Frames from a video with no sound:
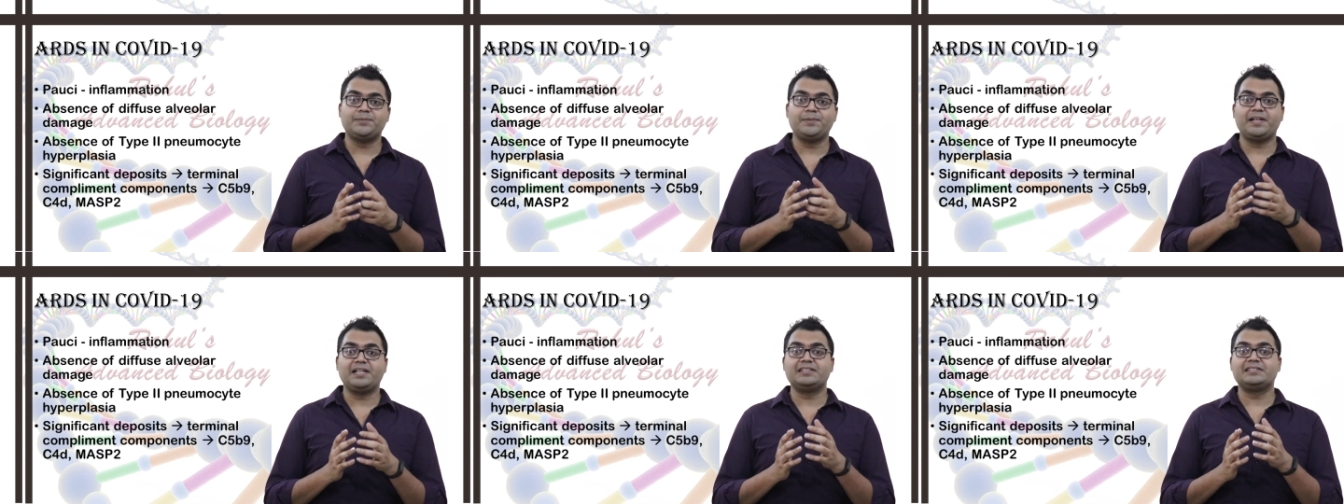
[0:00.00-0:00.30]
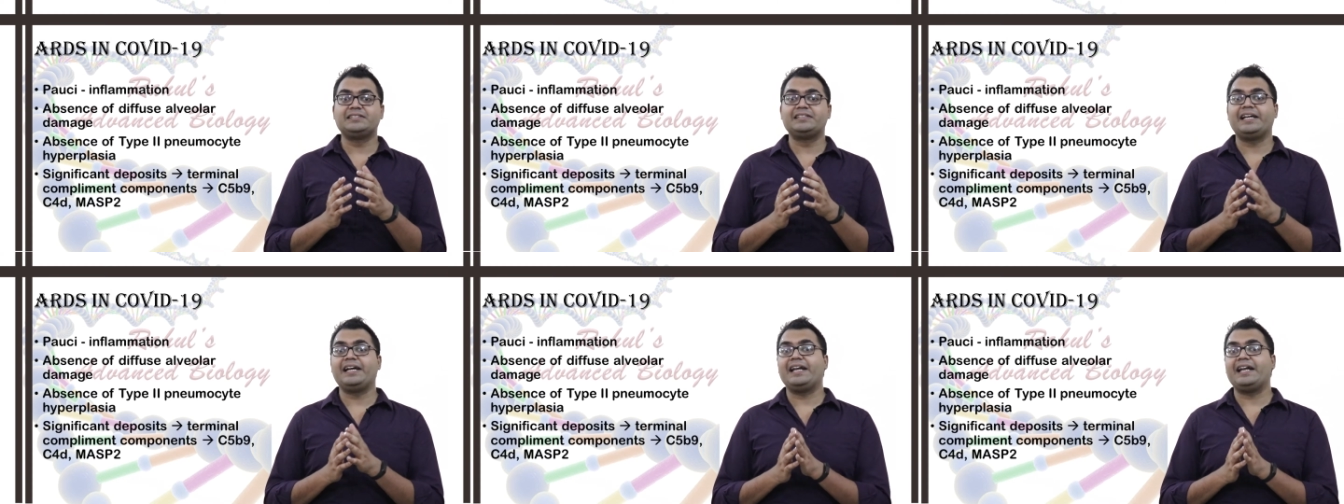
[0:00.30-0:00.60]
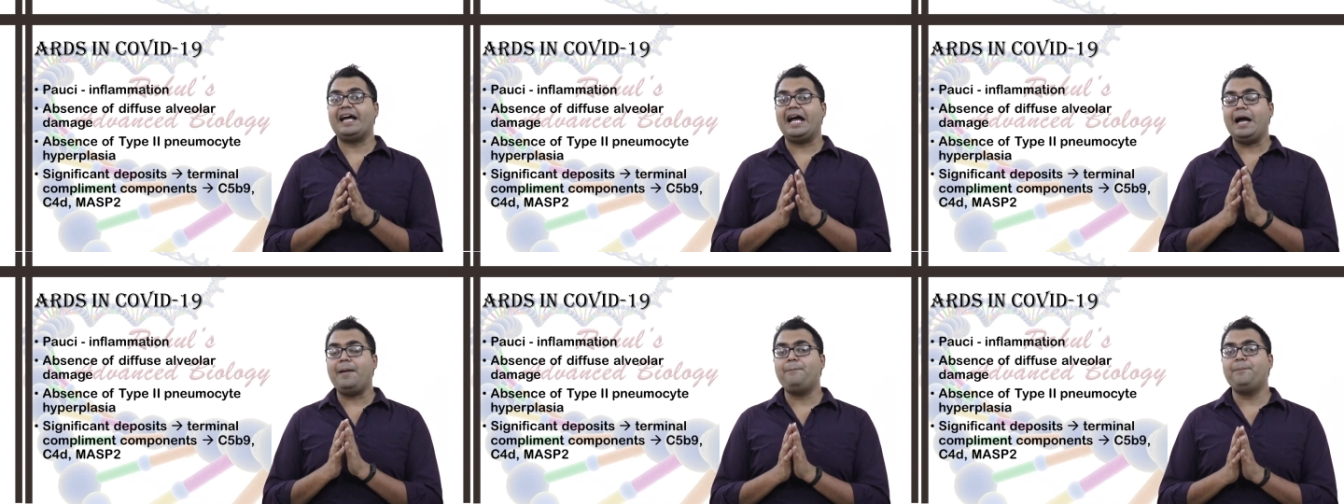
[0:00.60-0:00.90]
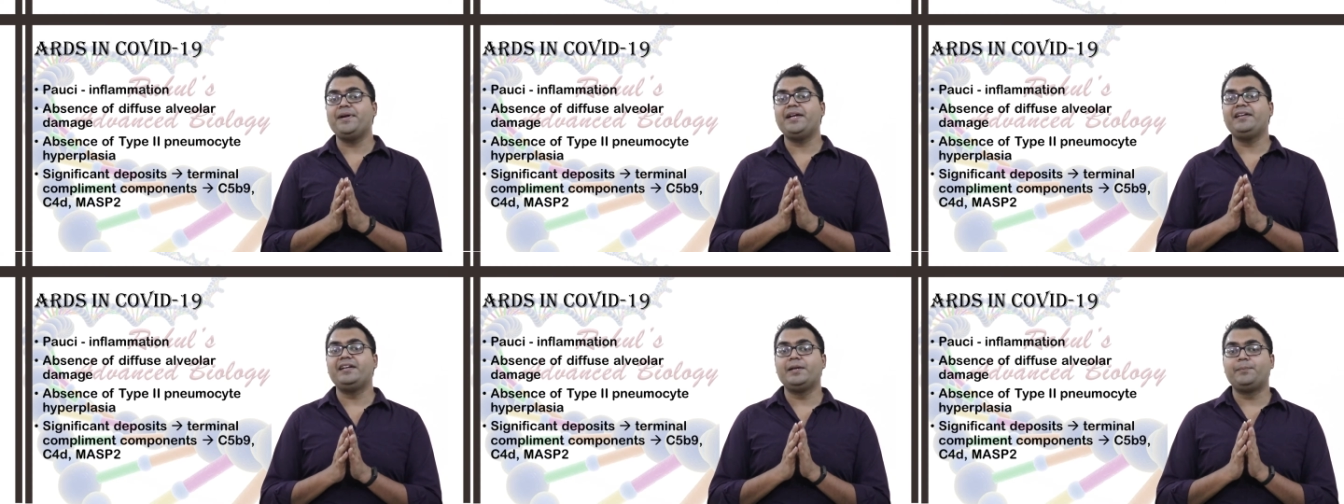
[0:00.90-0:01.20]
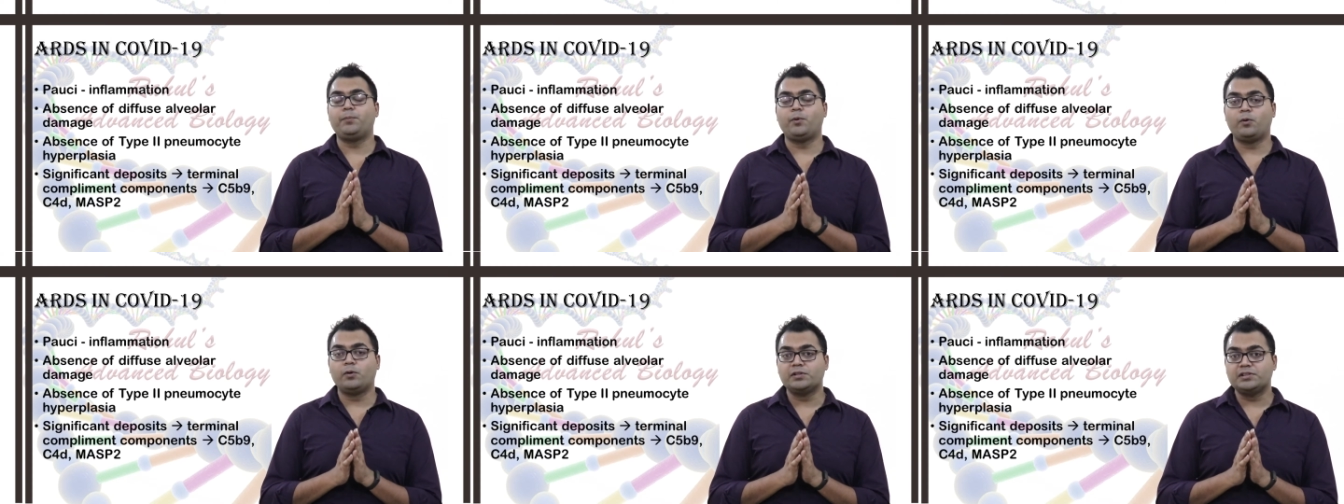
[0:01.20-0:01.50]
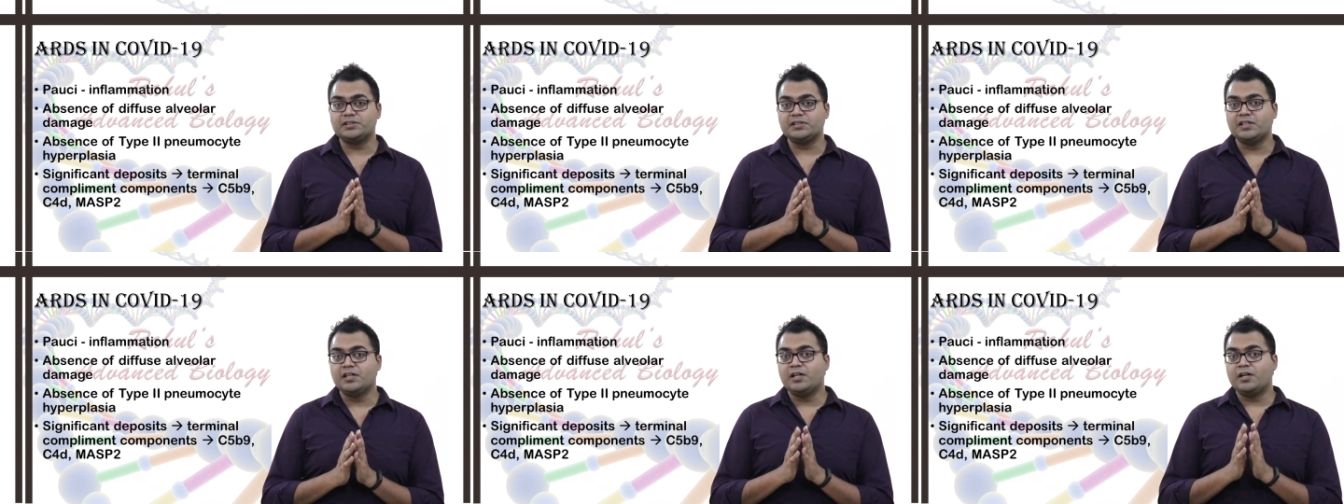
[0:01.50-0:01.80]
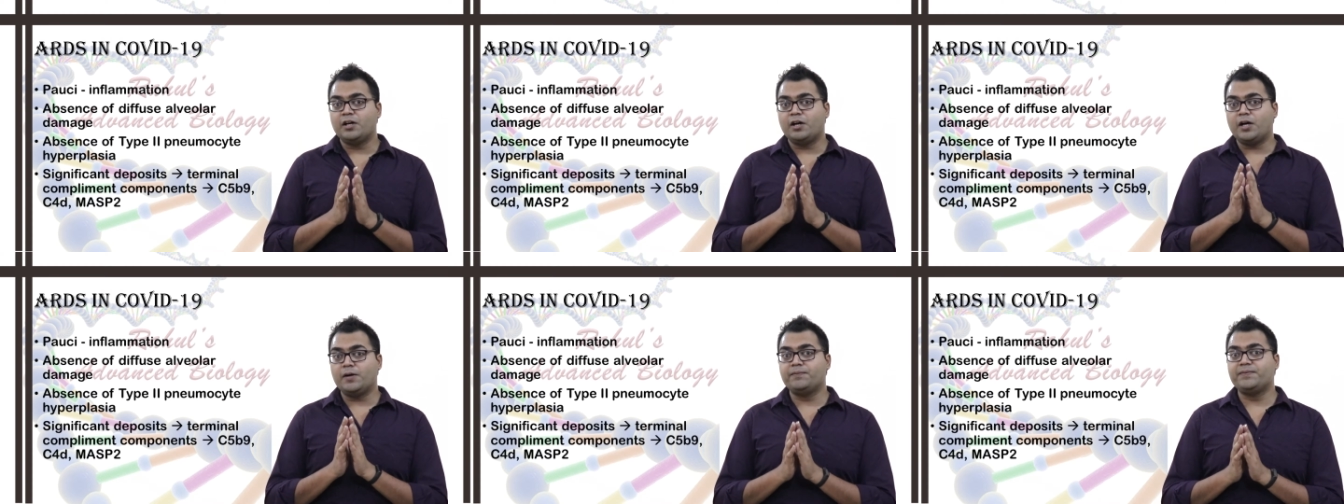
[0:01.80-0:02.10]
because there have been reports
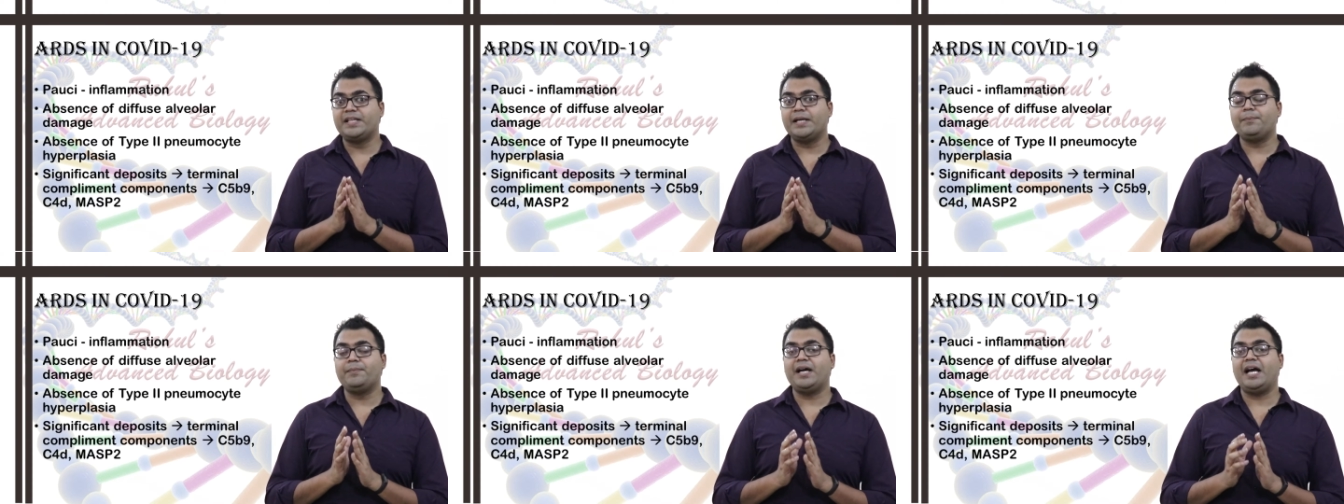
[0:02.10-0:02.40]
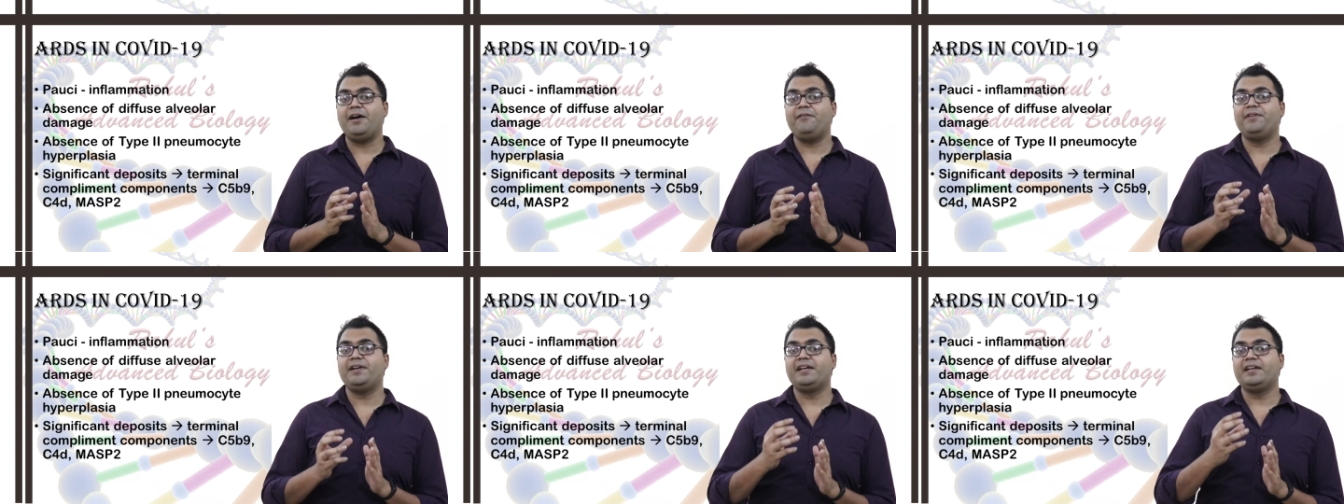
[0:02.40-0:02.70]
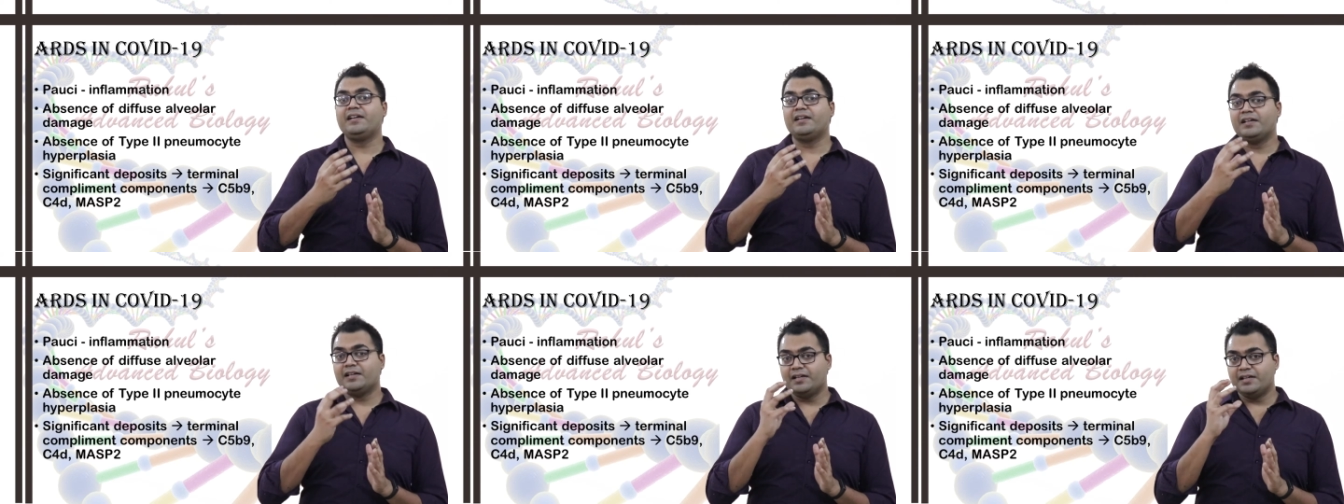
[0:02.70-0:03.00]
of them having